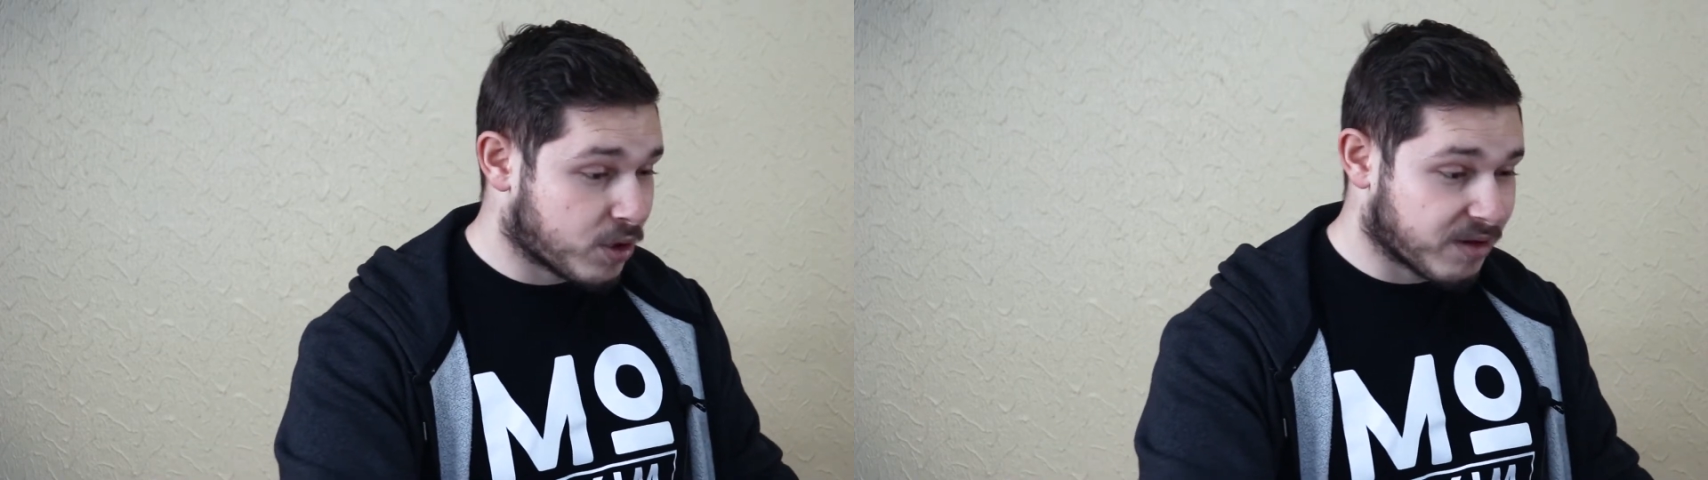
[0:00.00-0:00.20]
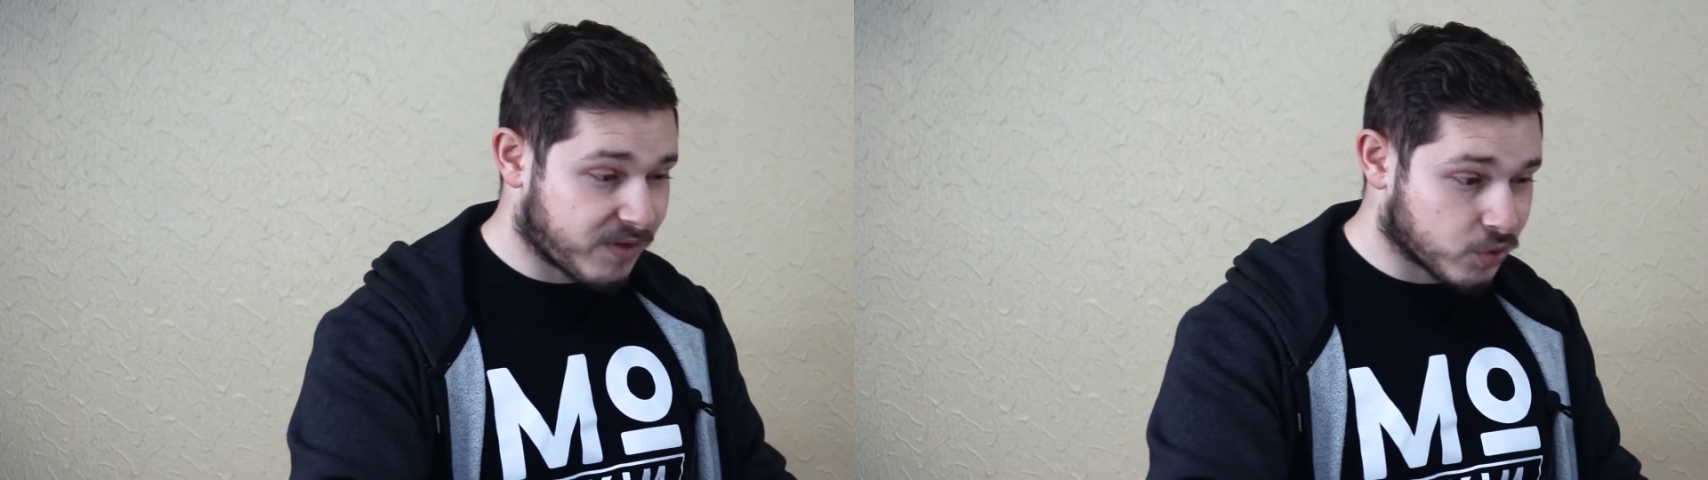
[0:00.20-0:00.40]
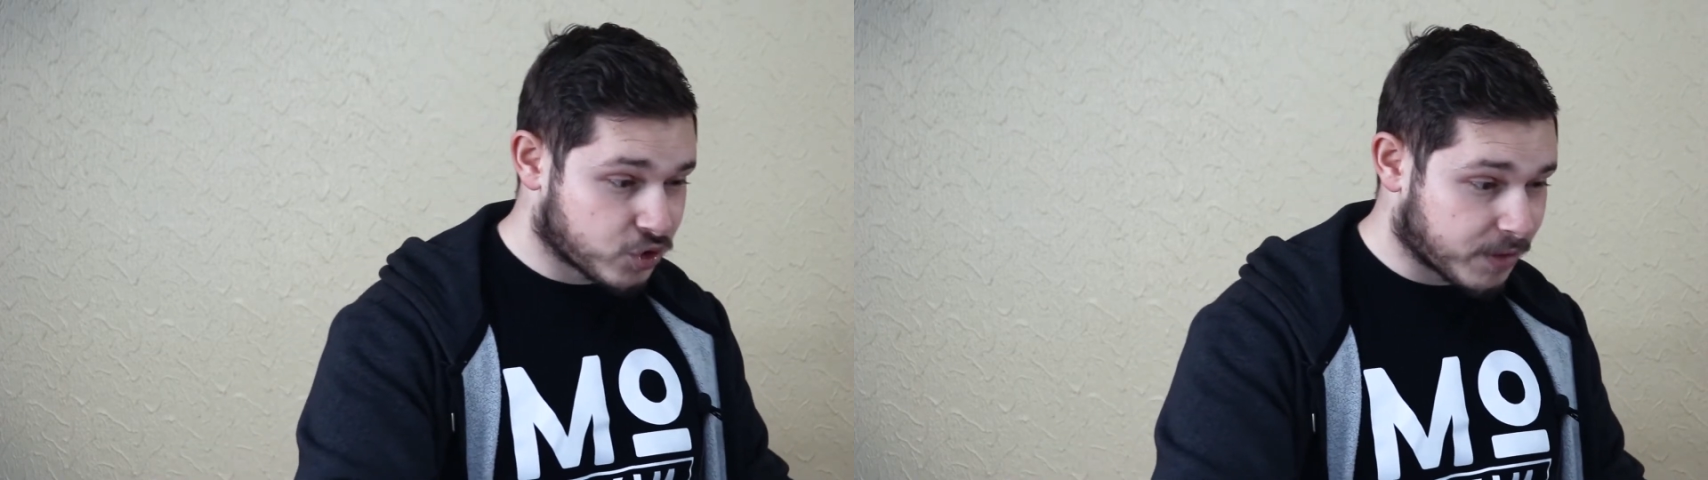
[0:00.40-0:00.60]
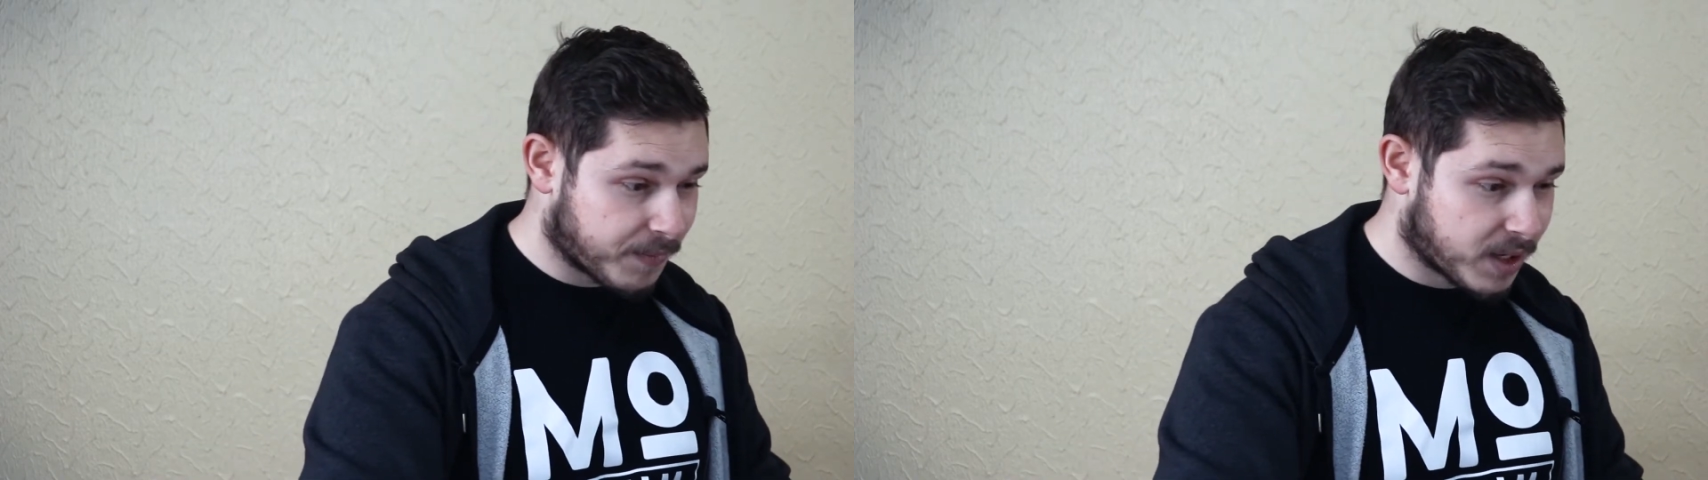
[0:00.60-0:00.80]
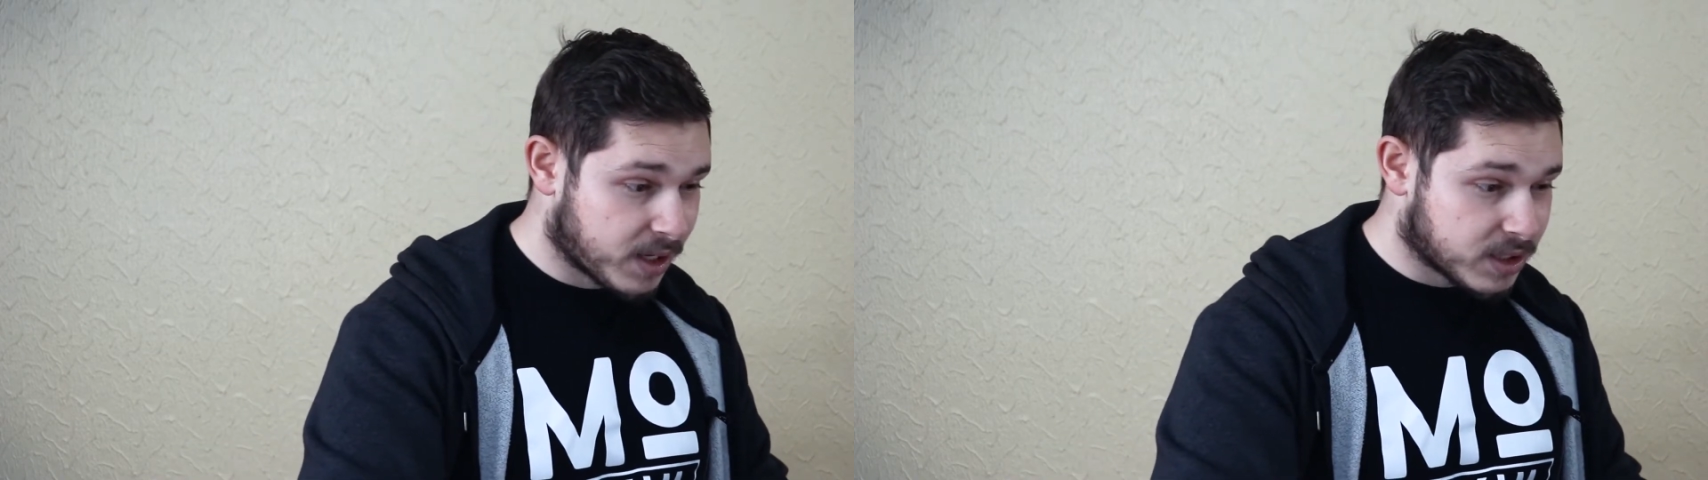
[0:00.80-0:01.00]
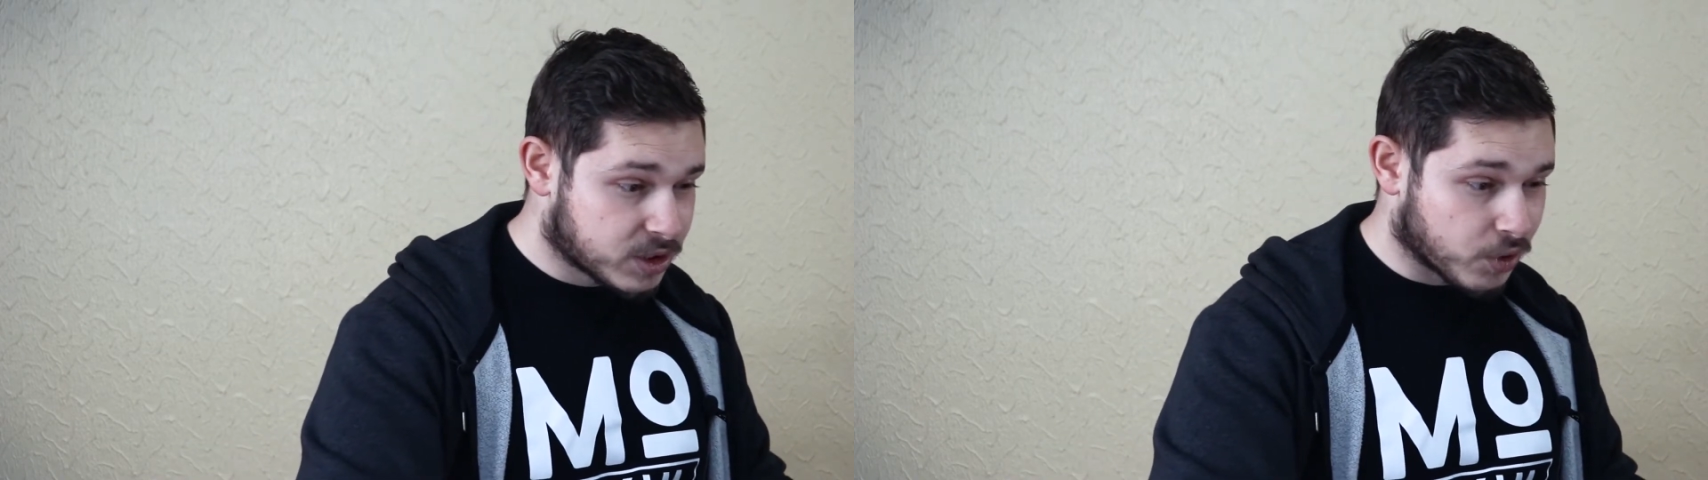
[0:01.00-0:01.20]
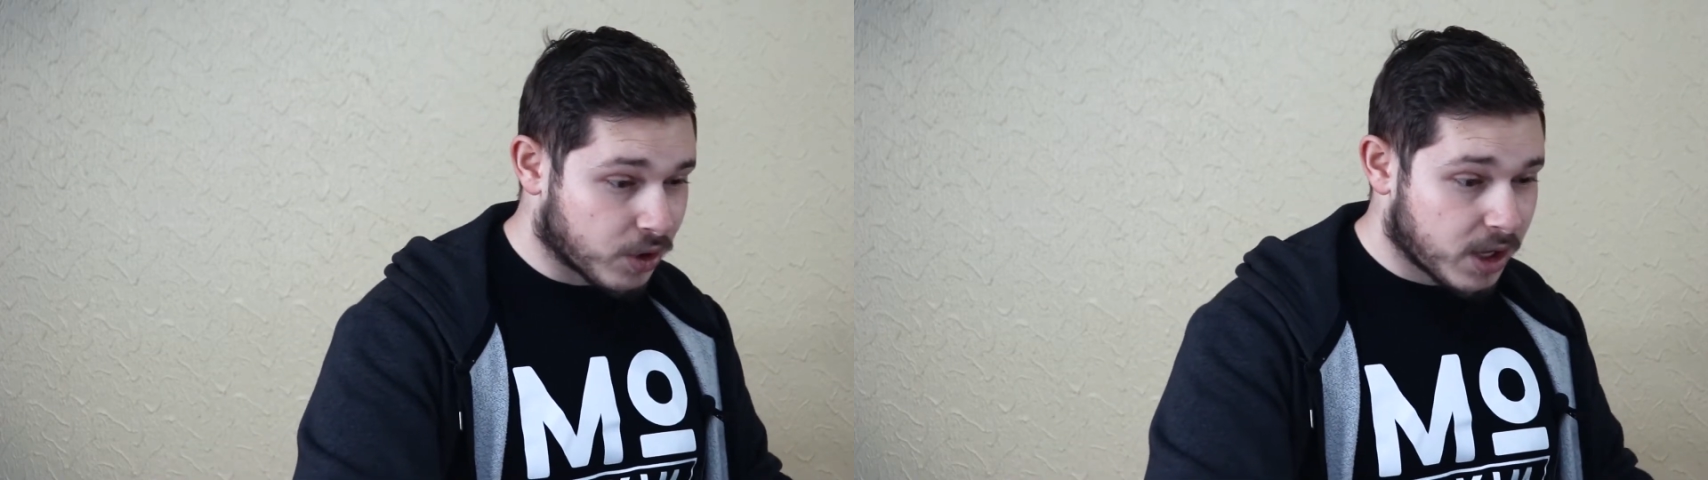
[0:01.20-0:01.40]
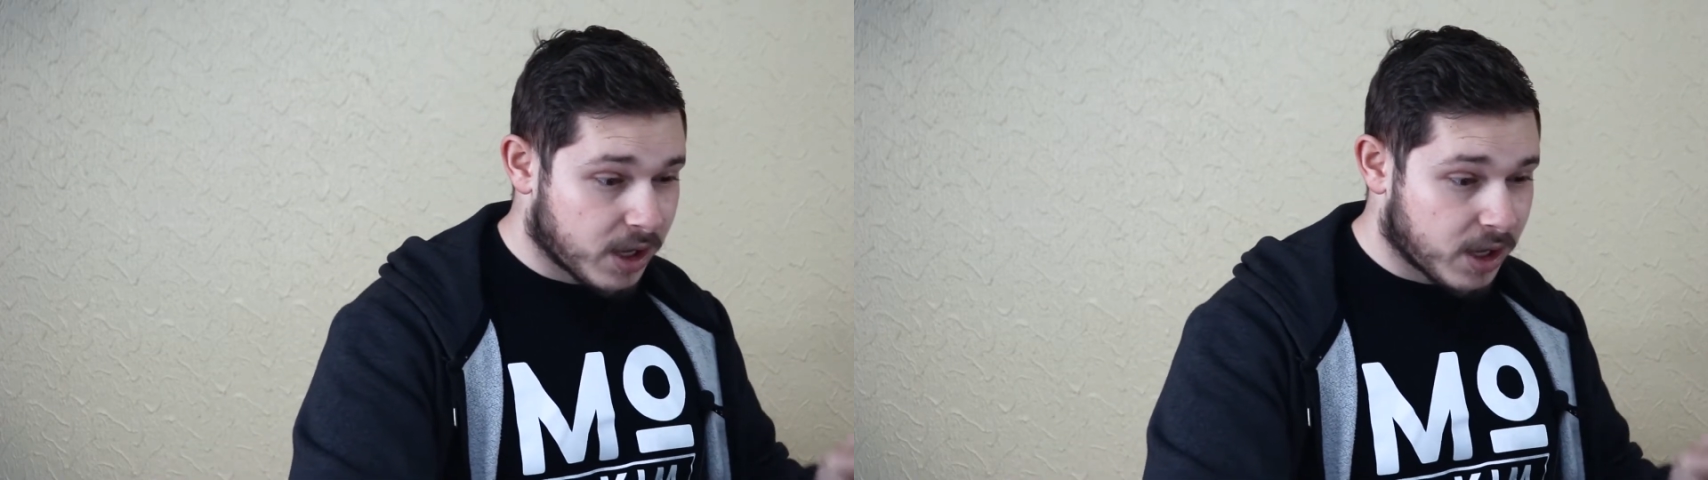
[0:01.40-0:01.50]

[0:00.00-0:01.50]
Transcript: in the future. So